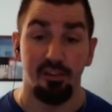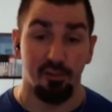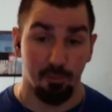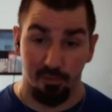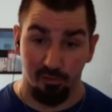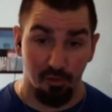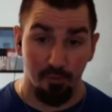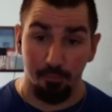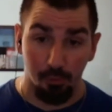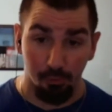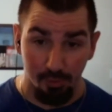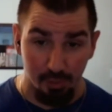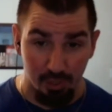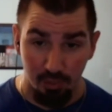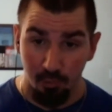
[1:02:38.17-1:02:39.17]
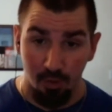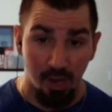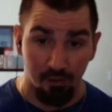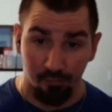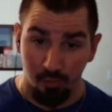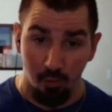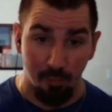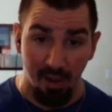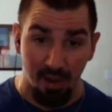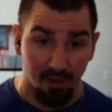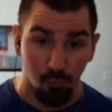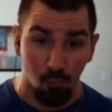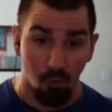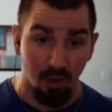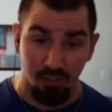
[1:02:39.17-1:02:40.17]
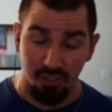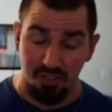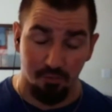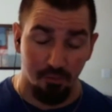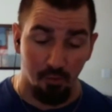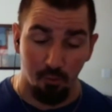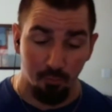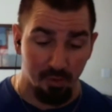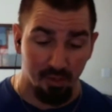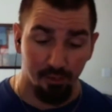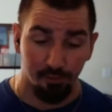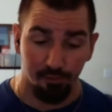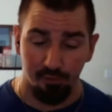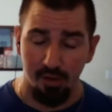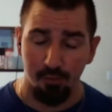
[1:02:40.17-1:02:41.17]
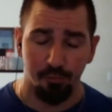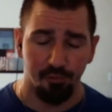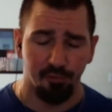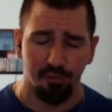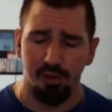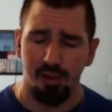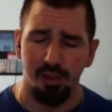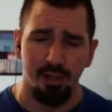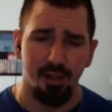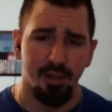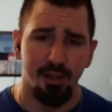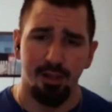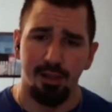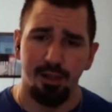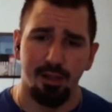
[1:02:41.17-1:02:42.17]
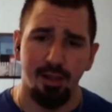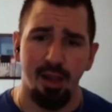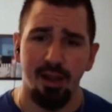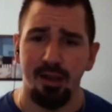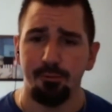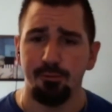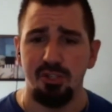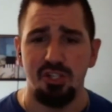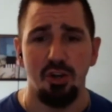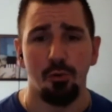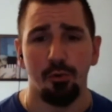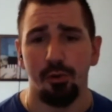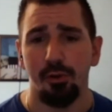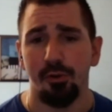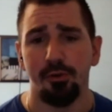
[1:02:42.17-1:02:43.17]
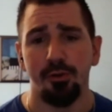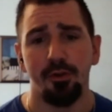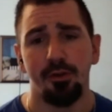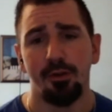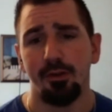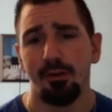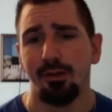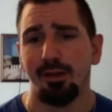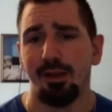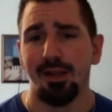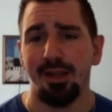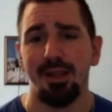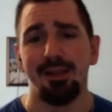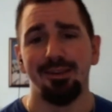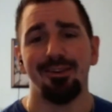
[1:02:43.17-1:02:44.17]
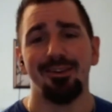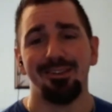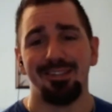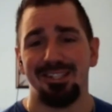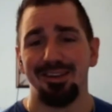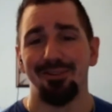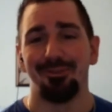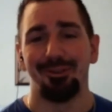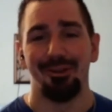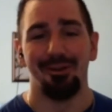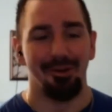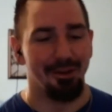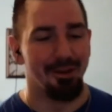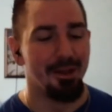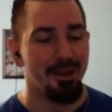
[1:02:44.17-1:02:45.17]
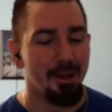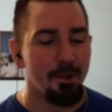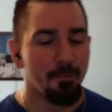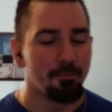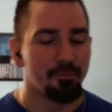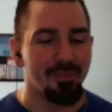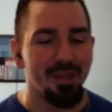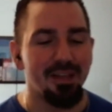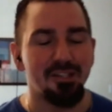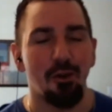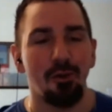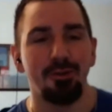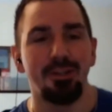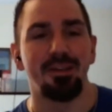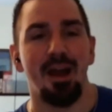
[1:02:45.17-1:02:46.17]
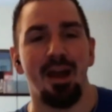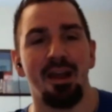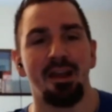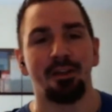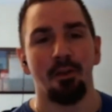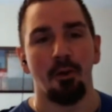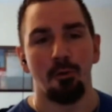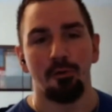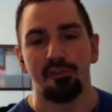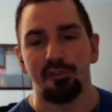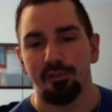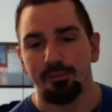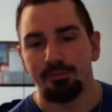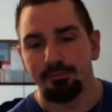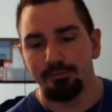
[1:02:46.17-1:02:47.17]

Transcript: specifically to you guys go back and watch his film because he was so good. He was so good. It's hard to diagnose